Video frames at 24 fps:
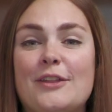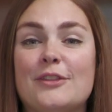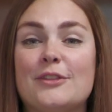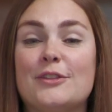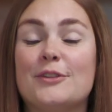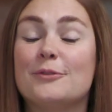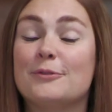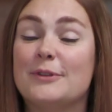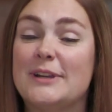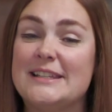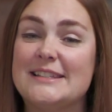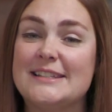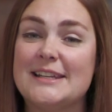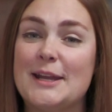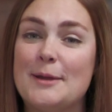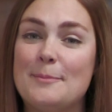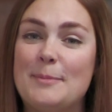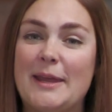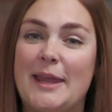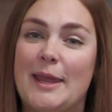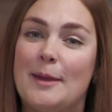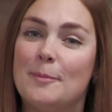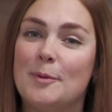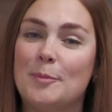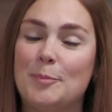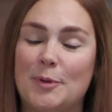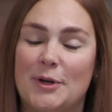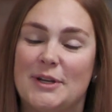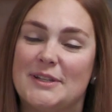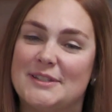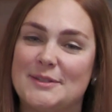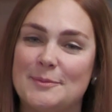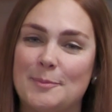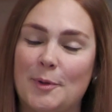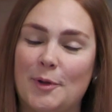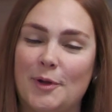The reason I became a
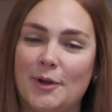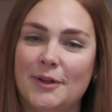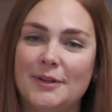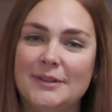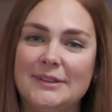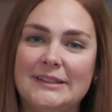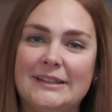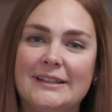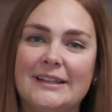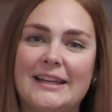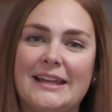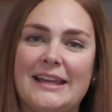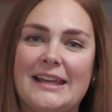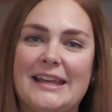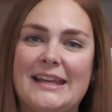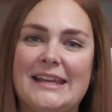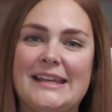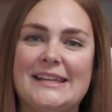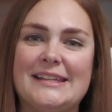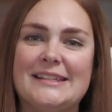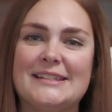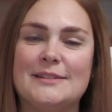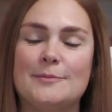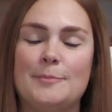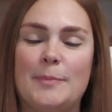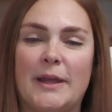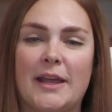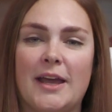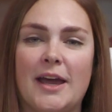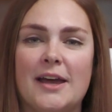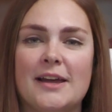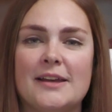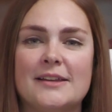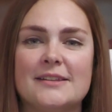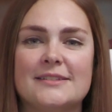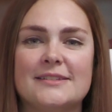principal is
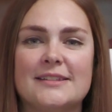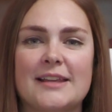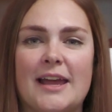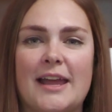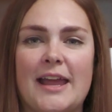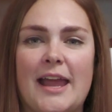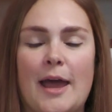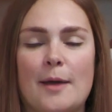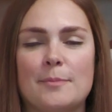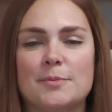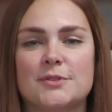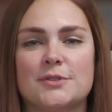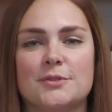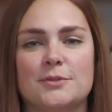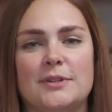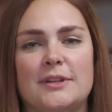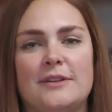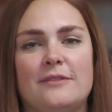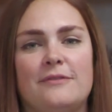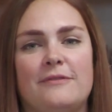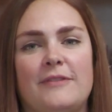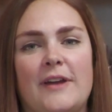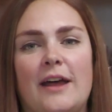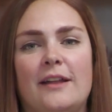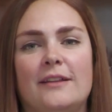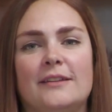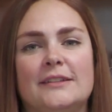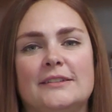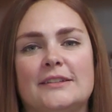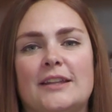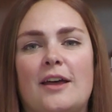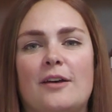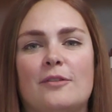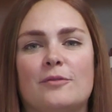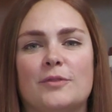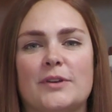because I absolutely fell
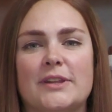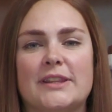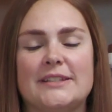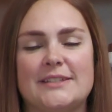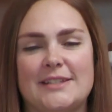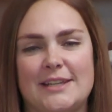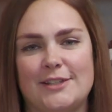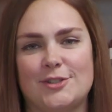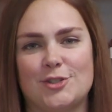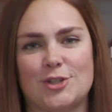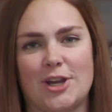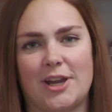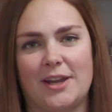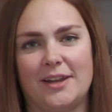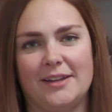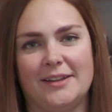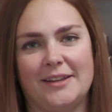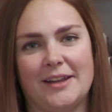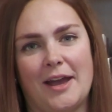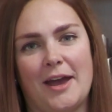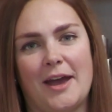in love with teaching.